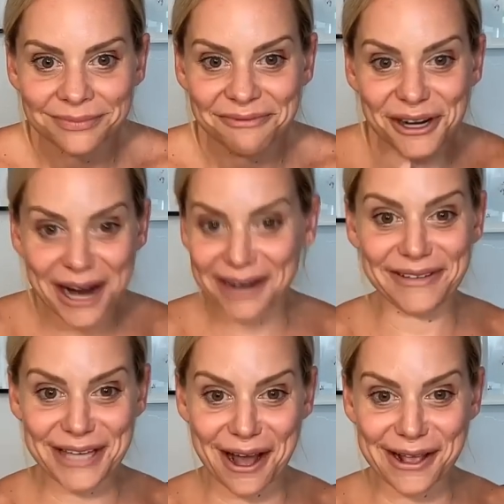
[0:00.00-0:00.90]
We're not even
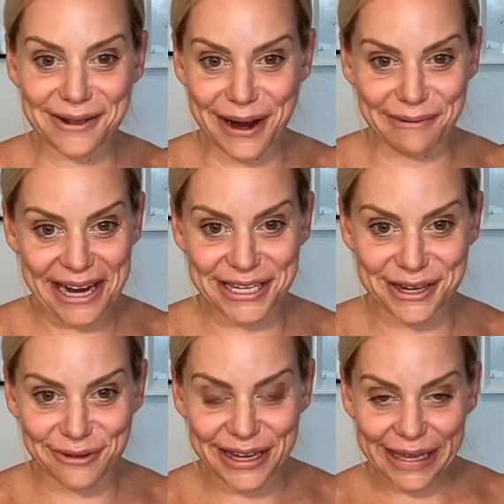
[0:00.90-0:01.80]
talking about
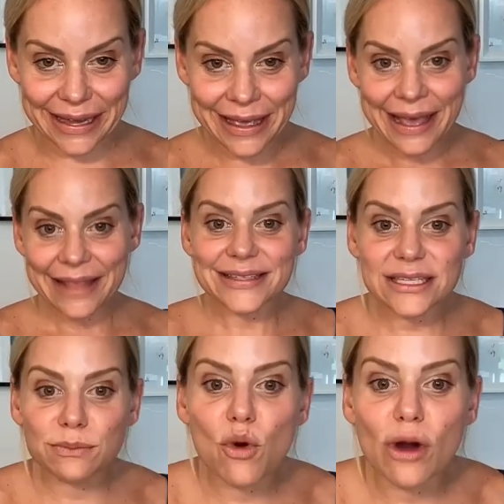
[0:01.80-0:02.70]
Rachel, really. This is
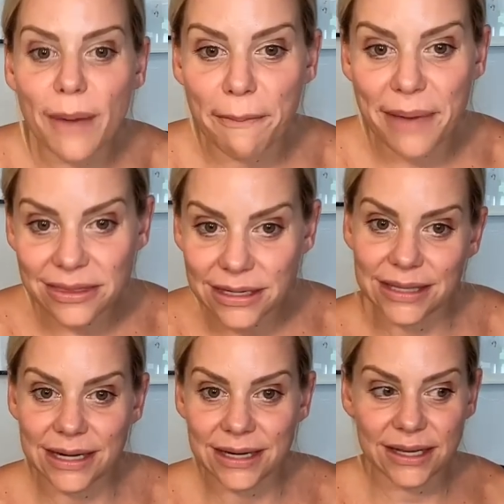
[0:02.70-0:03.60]
more about Bethenny
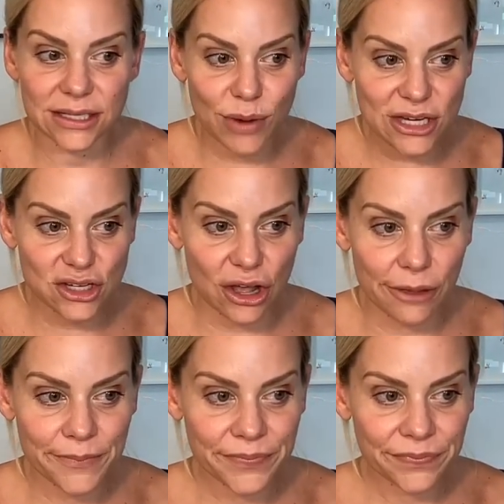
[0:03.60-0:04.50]
than it is
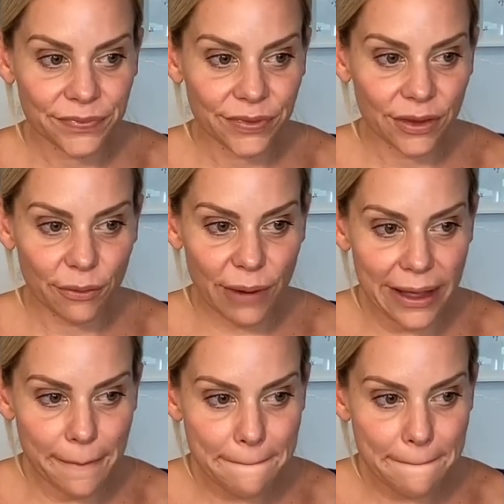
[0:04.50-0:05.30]
Rachel, right?